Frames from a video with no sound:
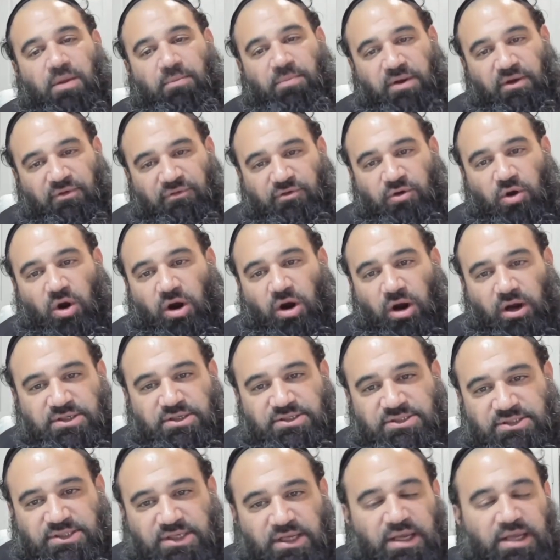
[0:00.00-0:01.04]
But of
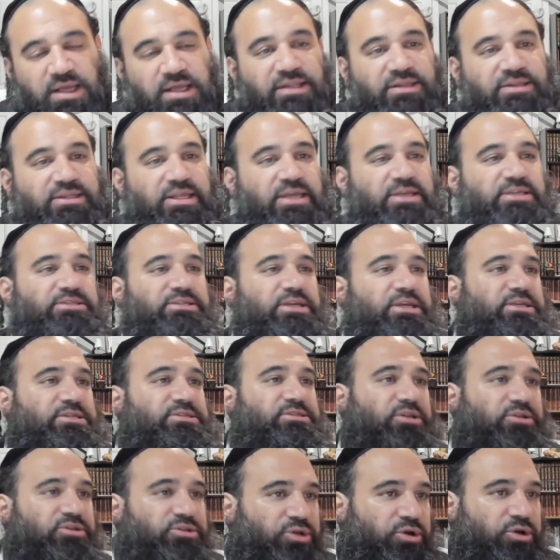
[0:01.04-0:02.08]
course, this
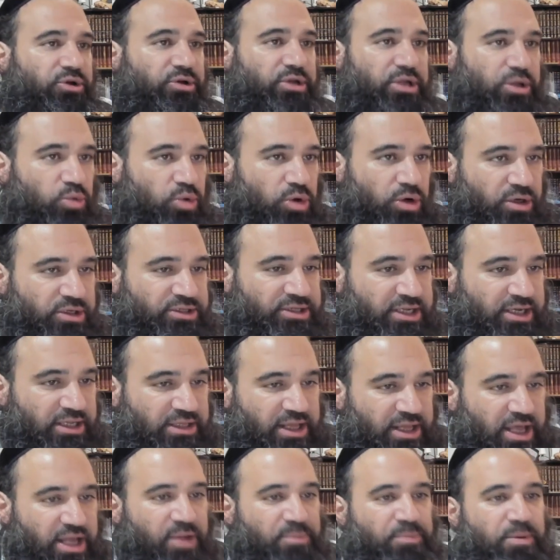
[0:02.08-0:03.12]
is the dirty work that
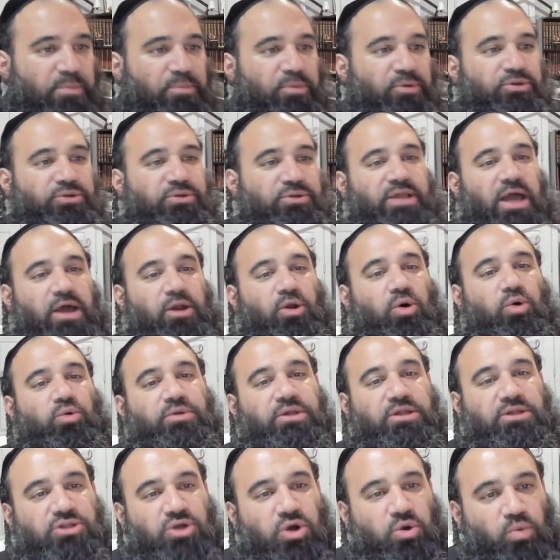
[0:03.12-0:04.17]
a lot of people not
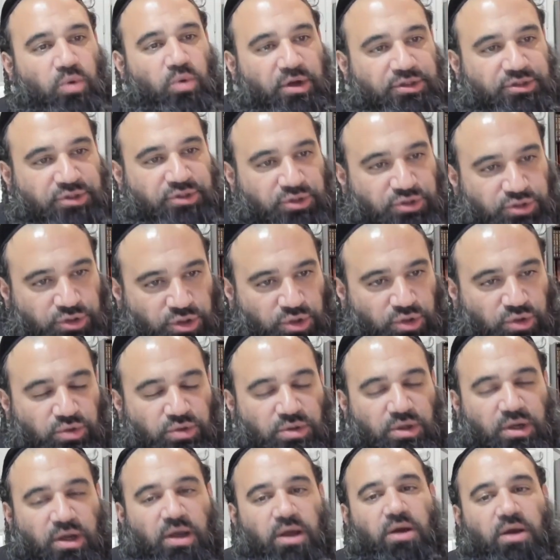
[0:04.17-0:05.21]
only don't want to
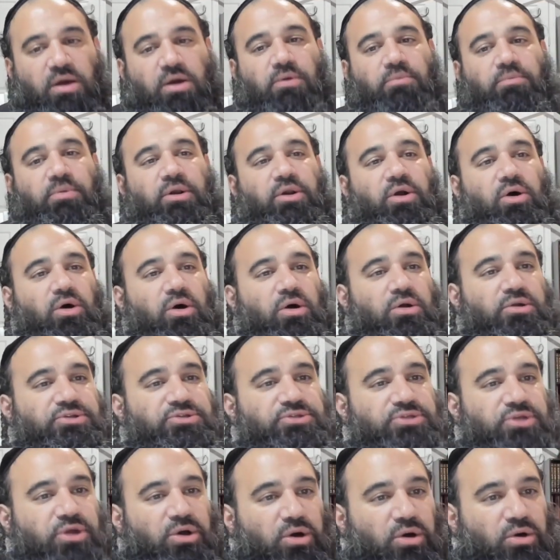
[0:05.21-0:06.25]
do, but
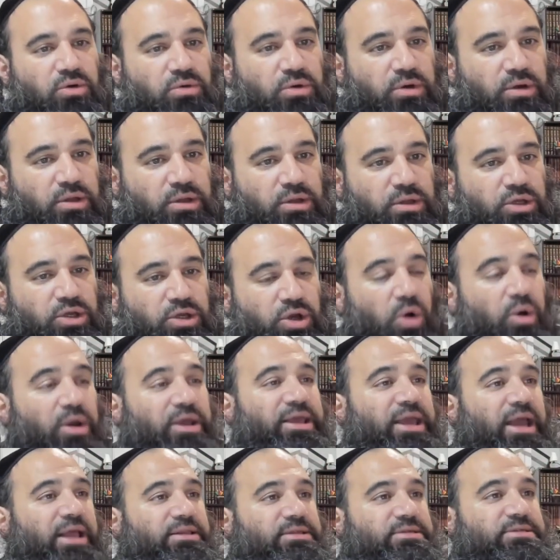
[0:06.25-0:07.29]
also go
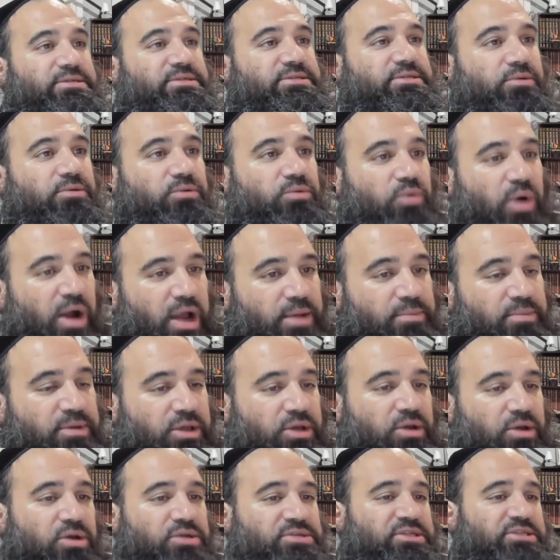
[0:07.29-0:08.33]
against. Why?
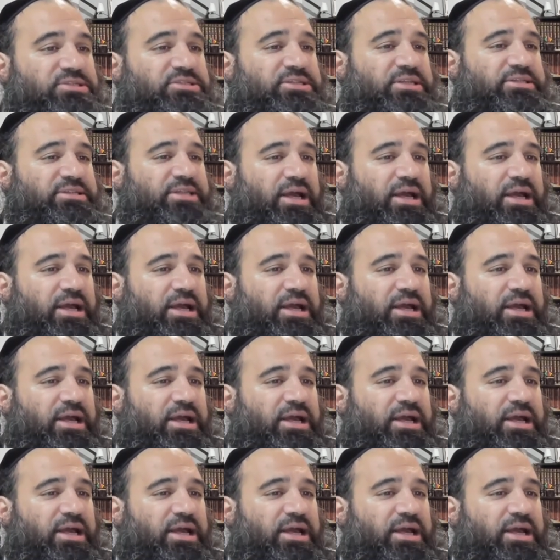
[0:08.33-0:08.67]
Because the